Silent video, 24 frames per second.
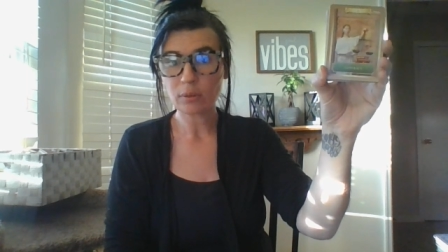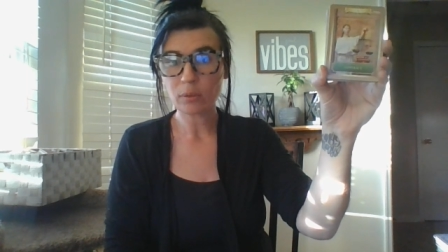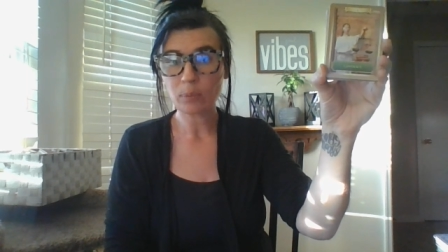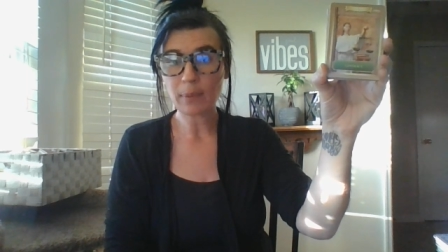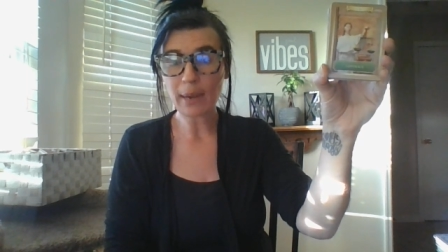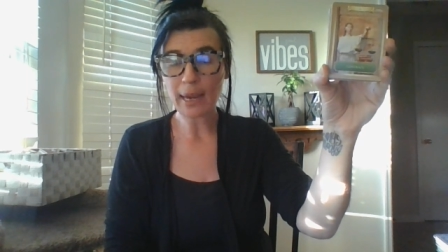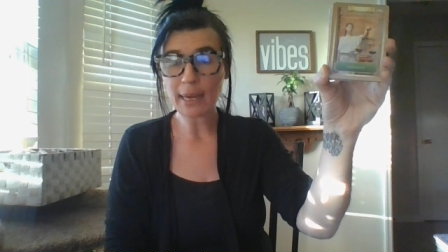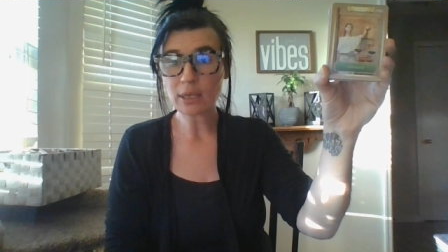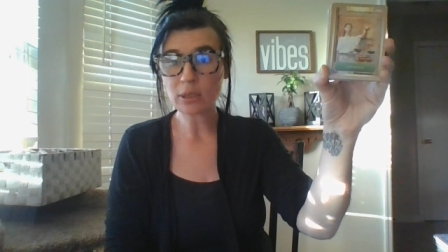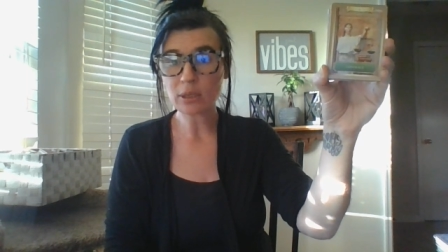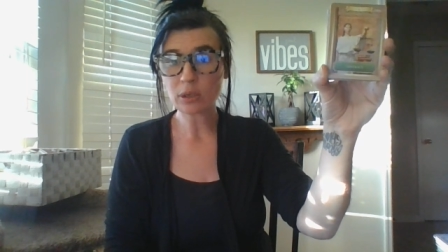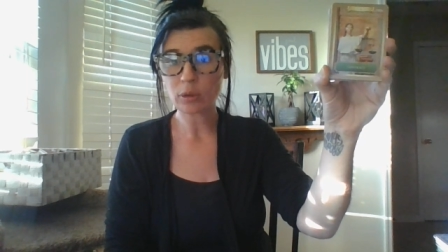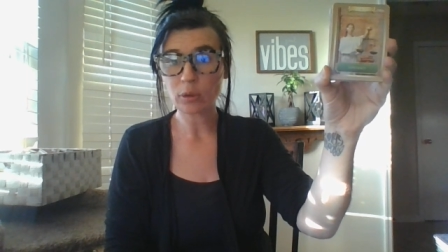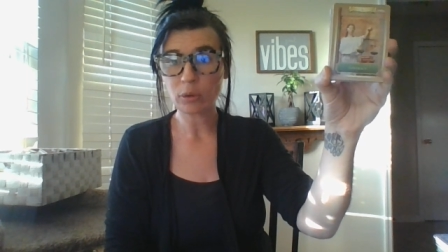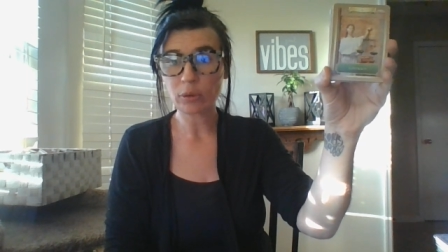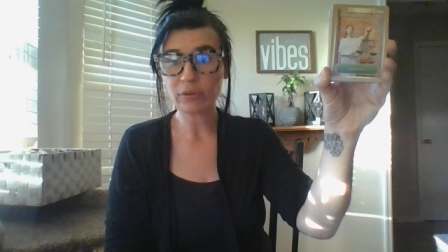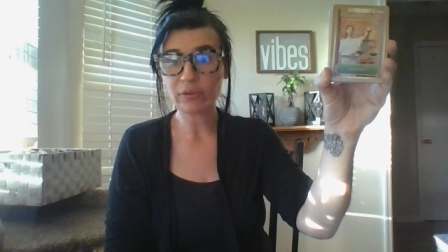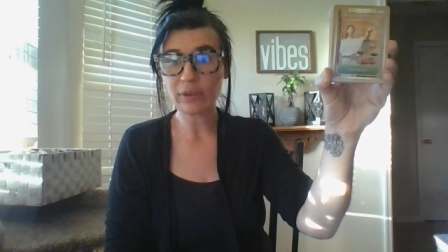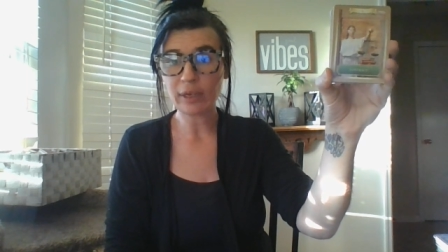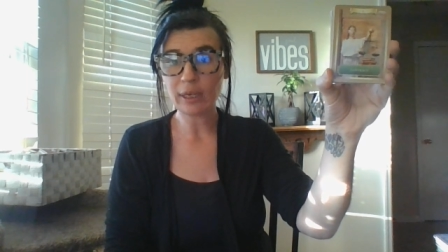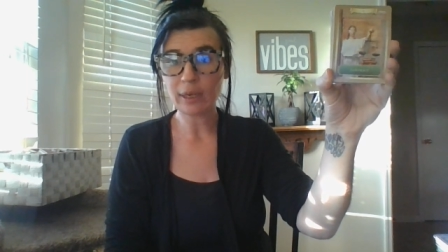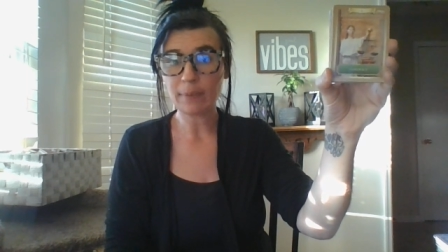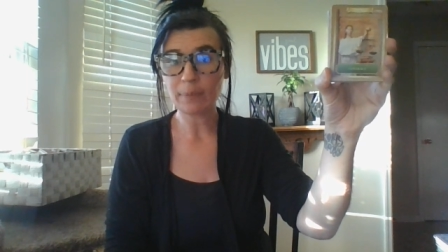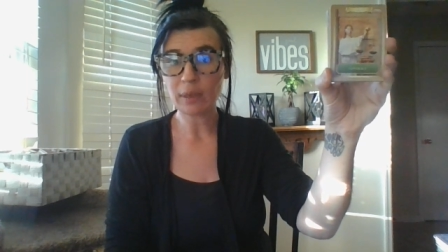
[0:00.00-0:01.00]
masculine or
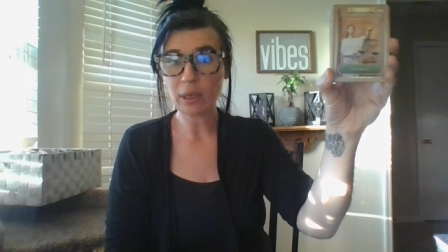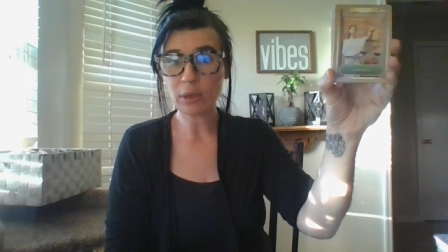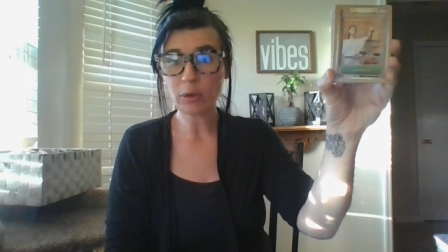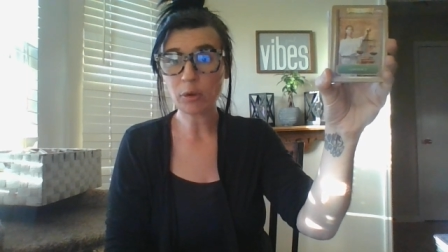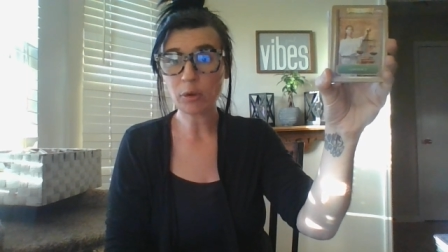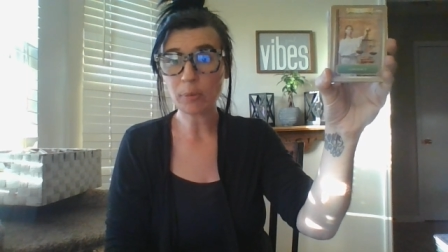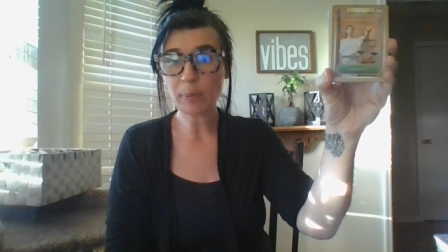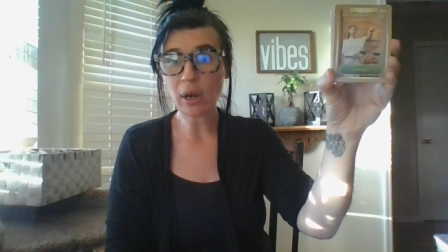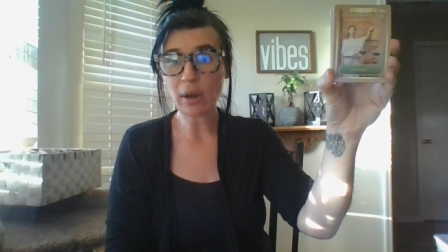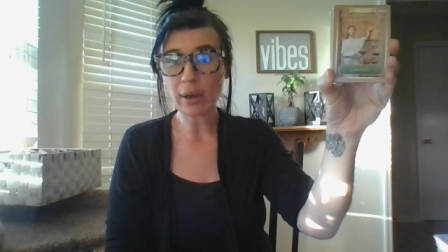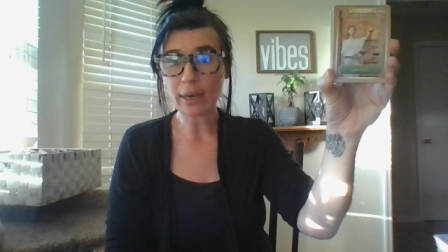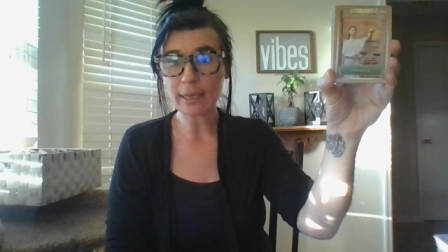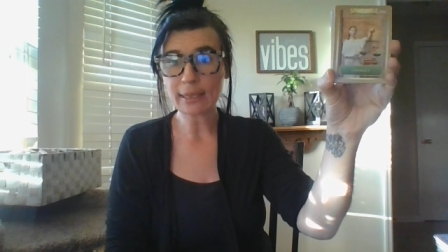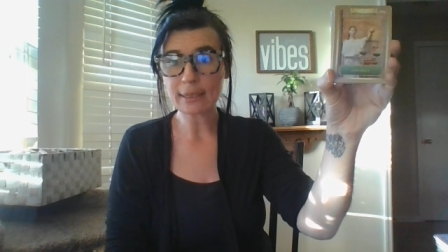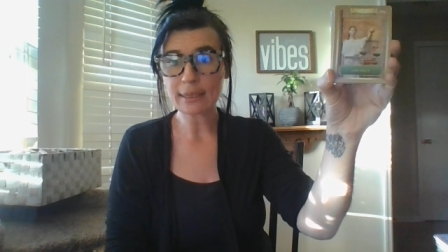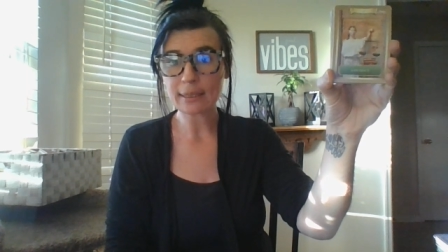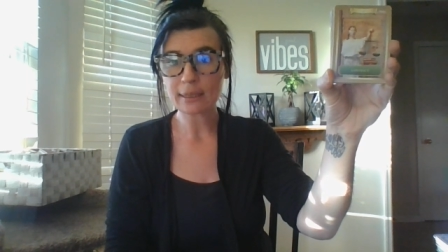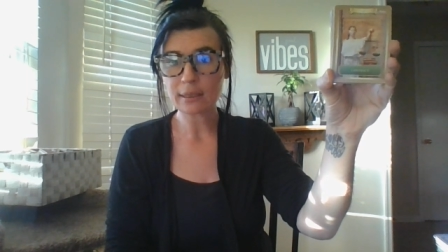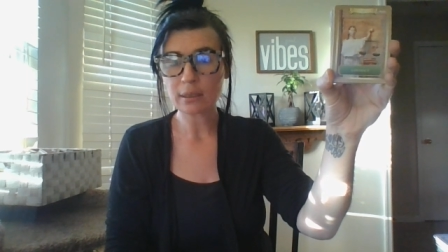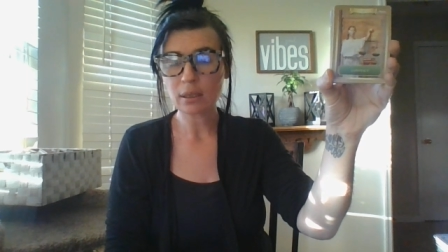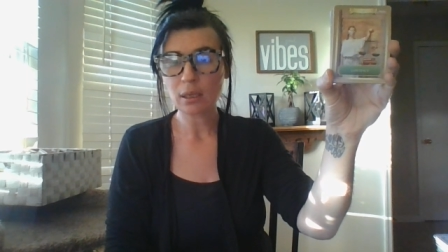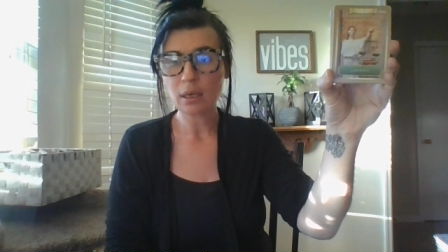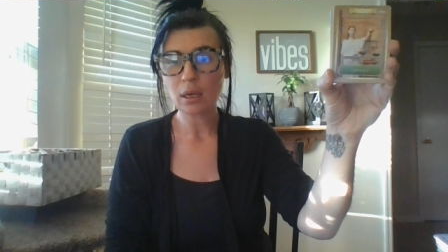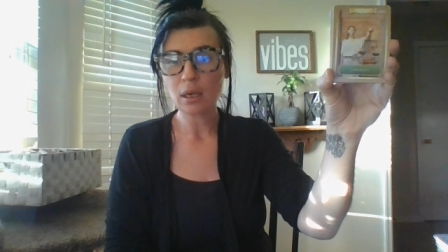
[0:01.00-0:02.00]
fem. They're the
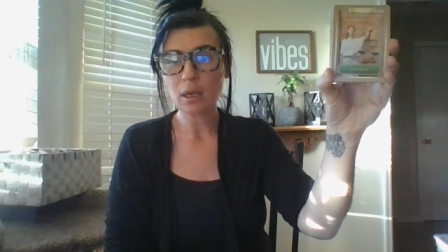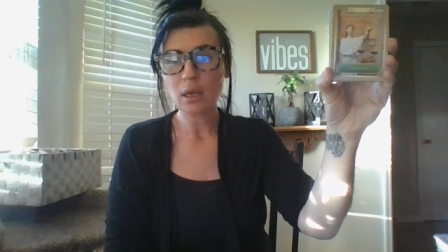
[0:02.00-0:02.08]
boss.